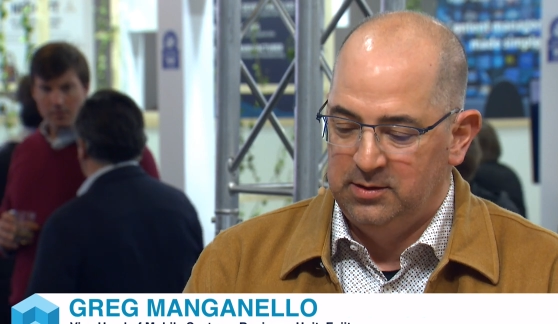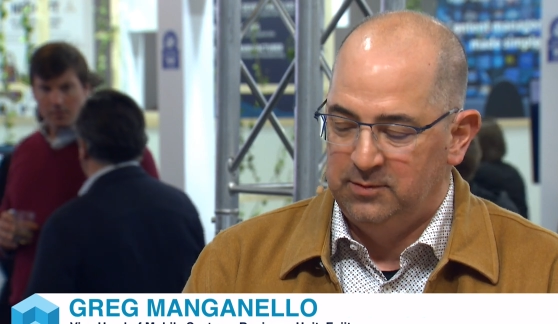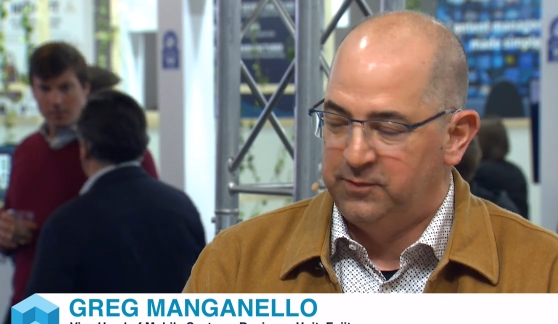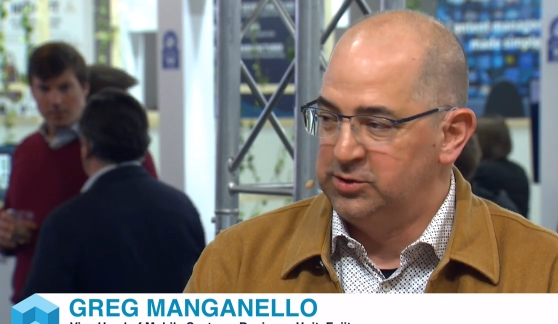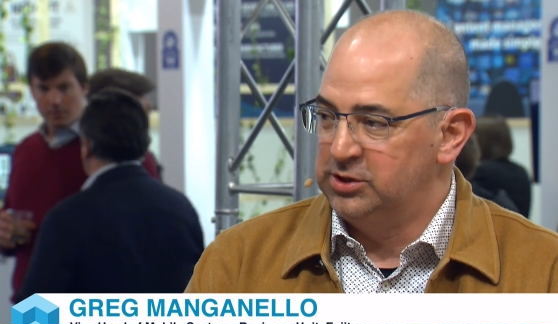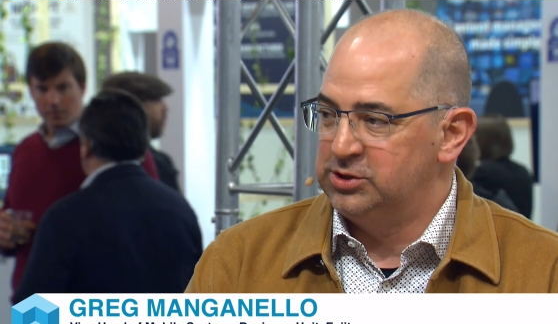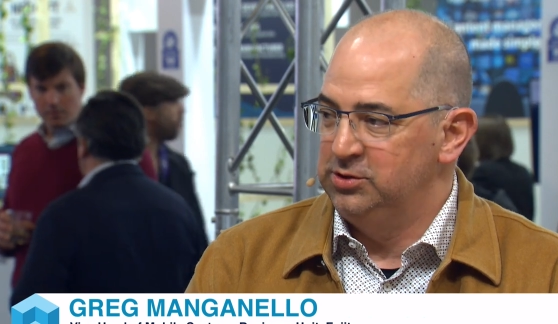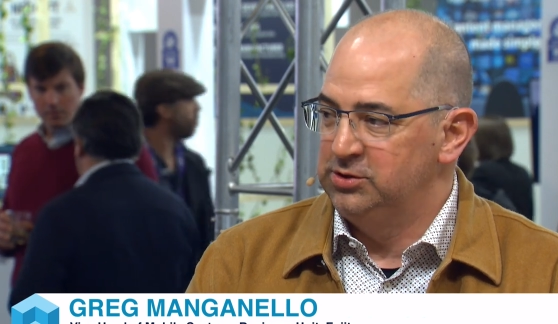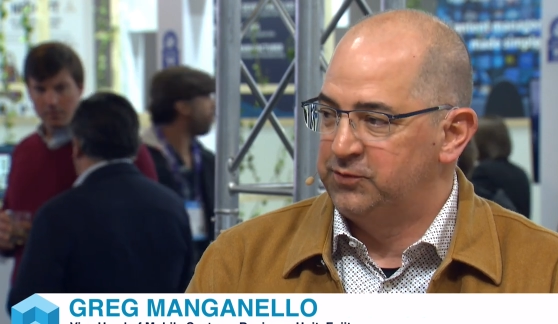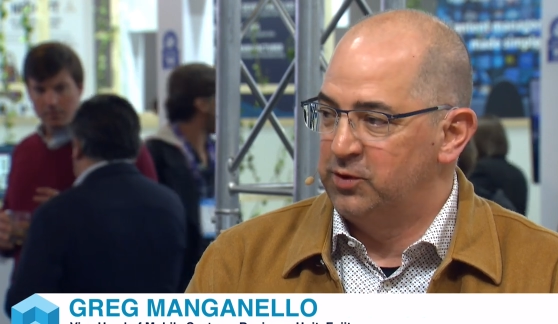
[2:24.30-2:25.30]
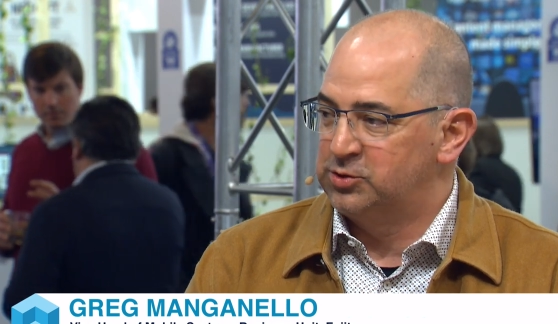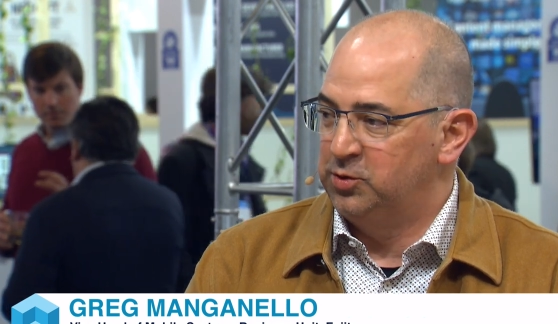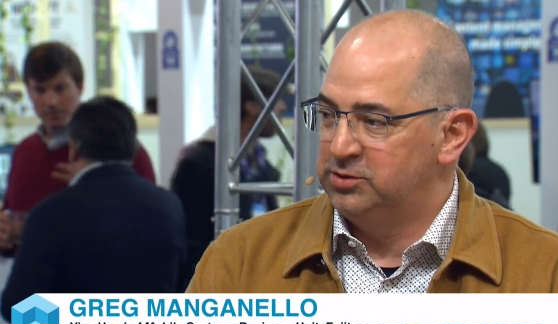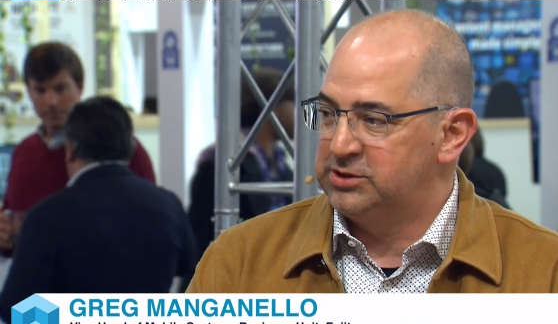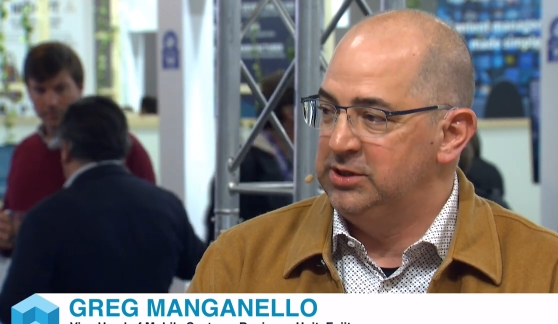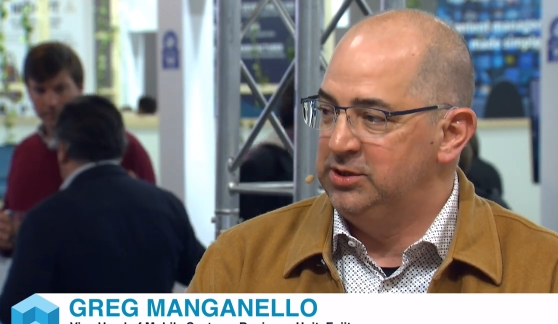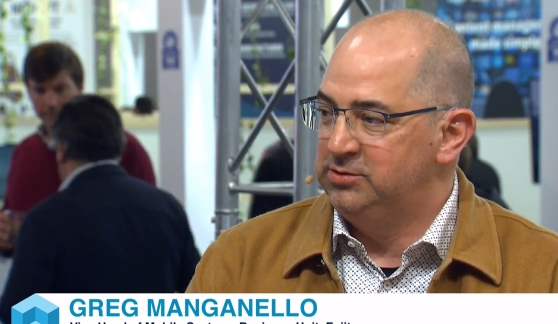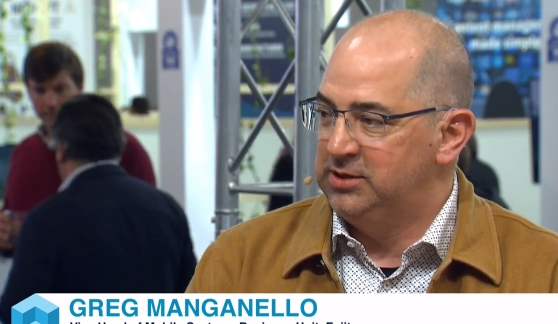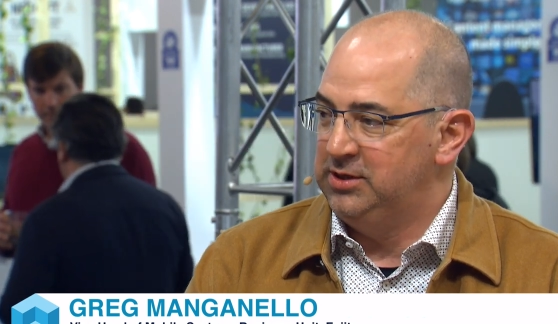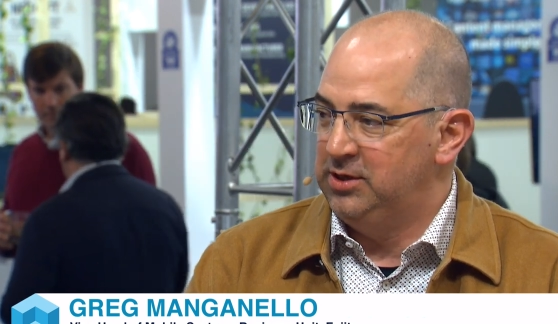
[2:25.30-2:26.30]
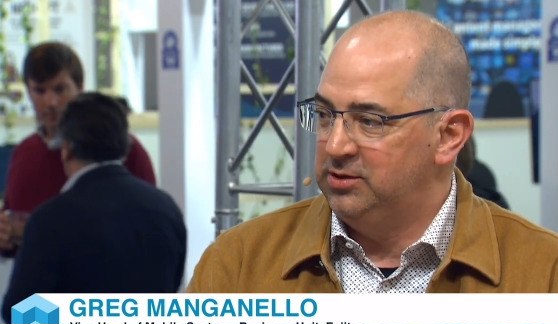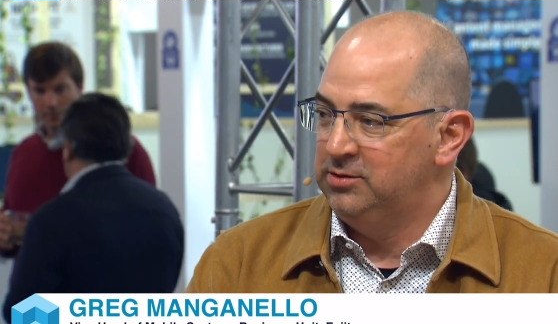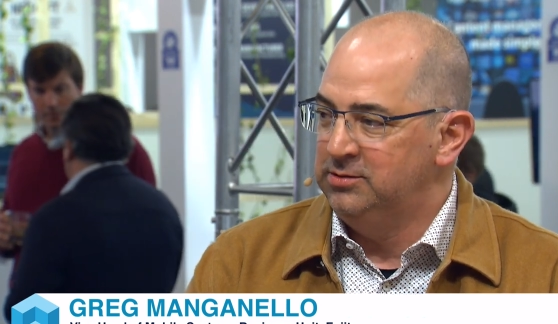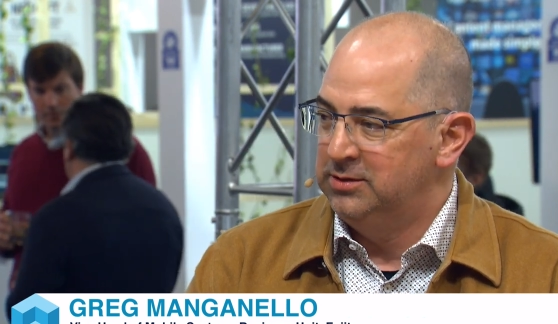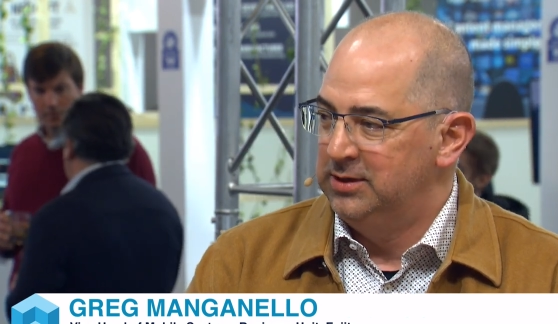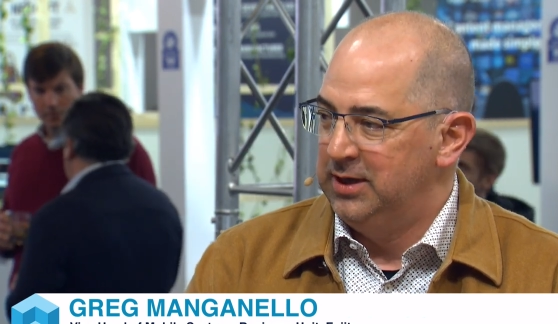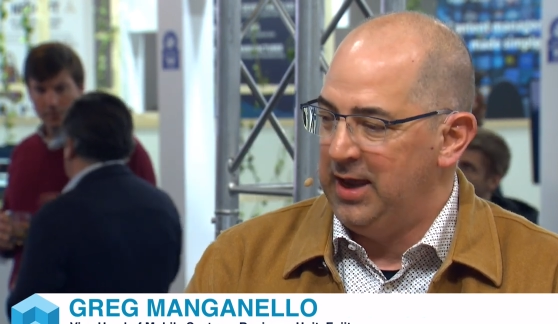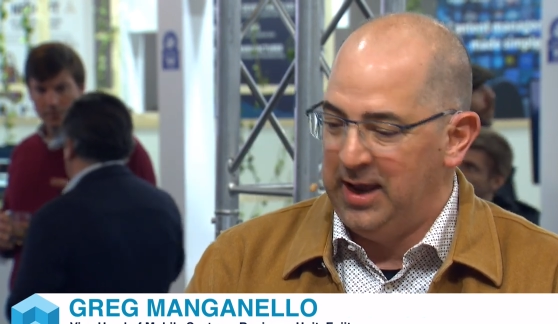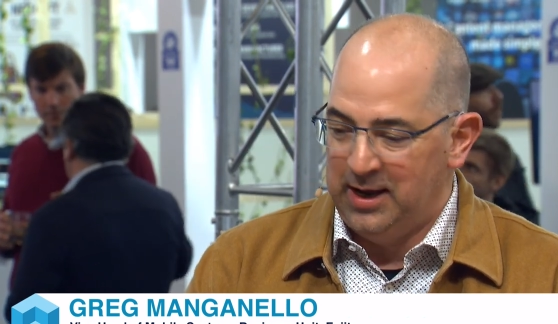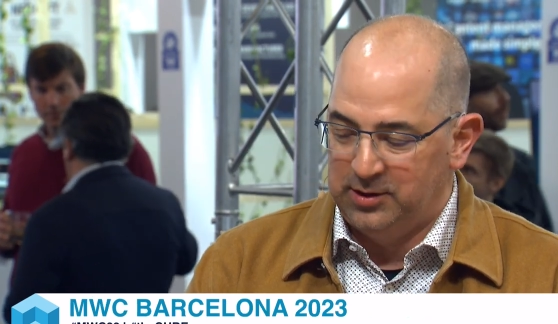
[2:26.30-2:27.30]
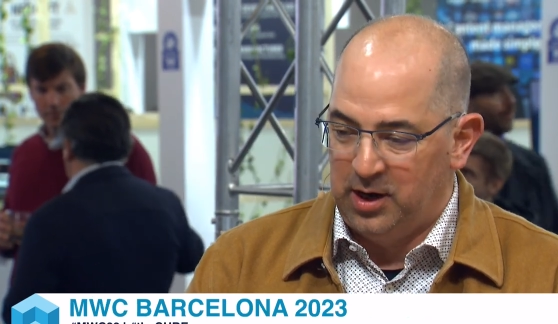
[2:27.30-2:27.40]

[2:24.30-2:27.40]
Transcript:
Speaker 1: Fujitsu's virtual C U D U and